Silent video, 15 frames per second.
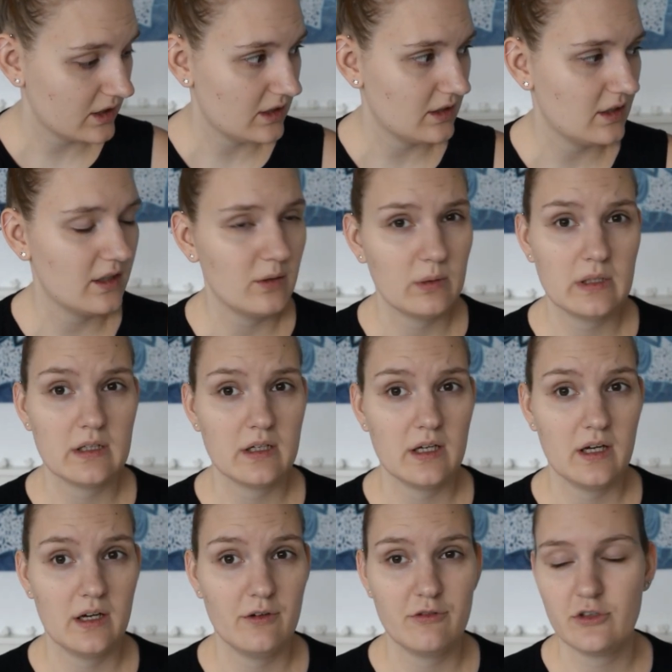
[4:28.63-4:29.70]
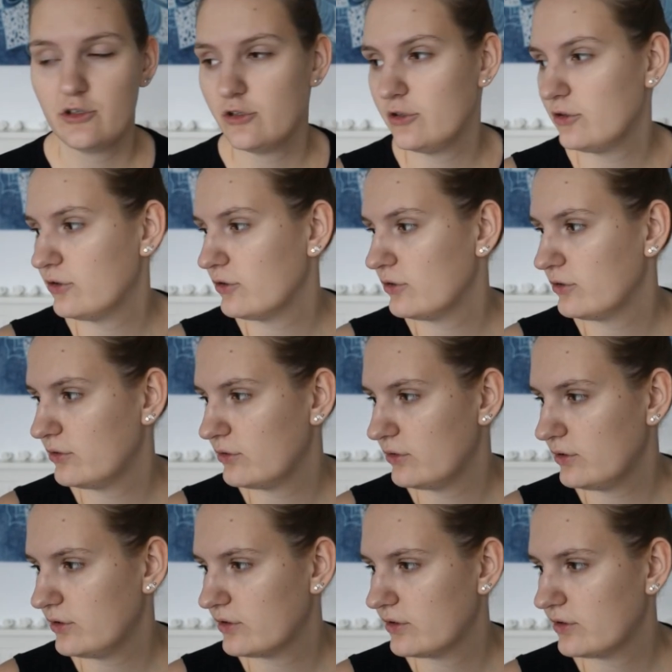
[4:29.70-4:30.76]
and I really have to